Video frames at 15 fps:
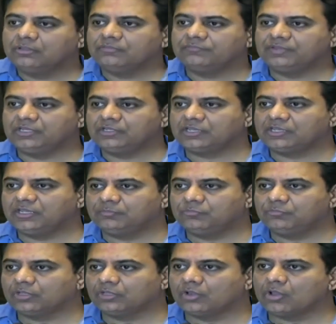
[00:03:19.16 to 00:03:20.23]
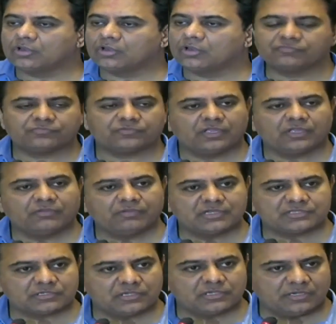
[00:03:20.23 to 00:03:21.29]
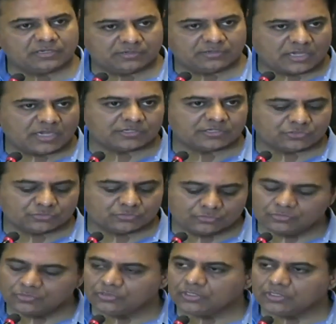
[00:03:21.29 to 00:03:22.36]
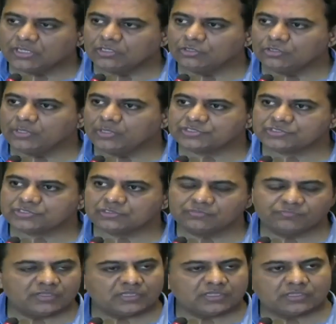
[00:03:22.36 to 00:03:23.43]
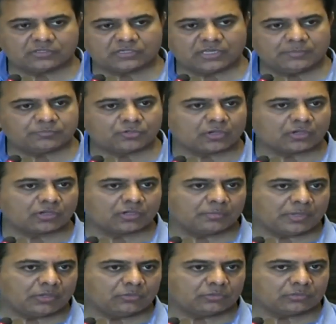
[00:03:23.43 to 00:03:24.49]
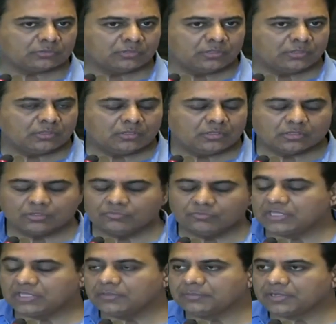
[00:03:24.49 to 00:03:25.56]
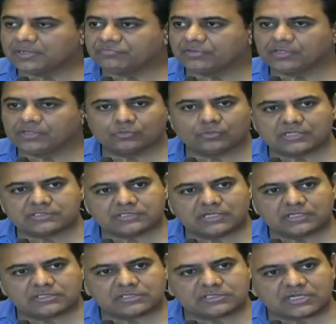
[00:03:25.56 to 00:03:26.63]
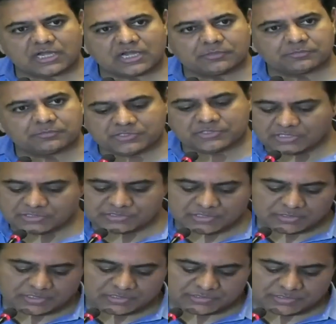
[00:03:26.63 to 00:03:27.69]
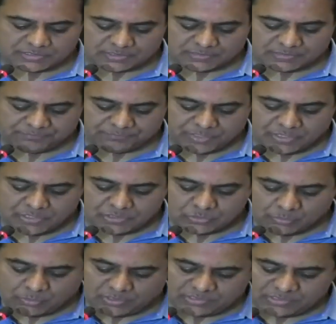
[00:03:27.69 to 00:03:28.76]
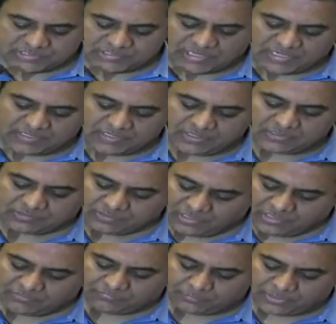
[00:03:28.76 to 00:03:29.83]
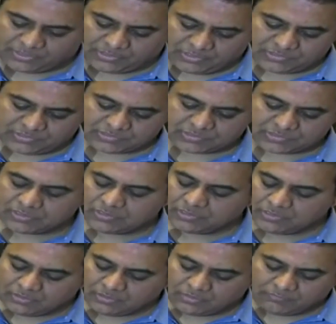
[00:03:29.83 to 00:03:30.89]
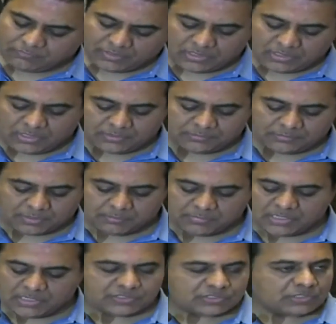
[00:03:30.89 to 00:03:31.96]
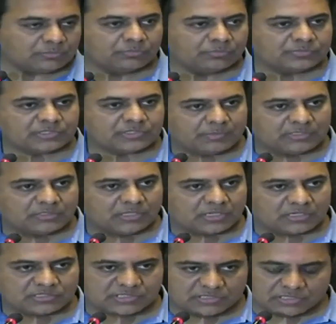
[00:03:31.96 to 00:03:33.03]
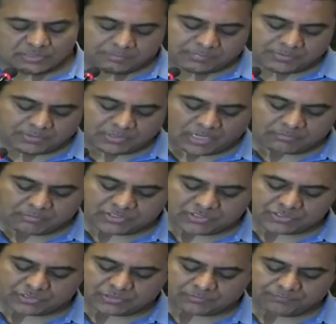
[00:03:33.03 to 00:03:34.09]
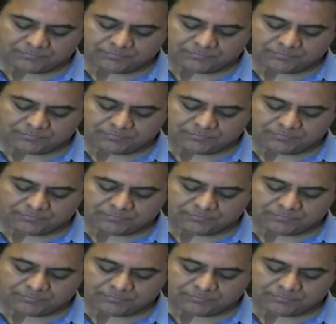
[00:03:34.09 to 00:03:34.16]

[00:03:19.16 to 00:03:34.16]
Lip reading: we keep doing a lot of events related to innovation. We keep talking about, you know, we keep referring to our state as a startup state, etc., etc. So what is exciting and thrilling for me is when Ramesh and Samantha and Sandeep had mentioned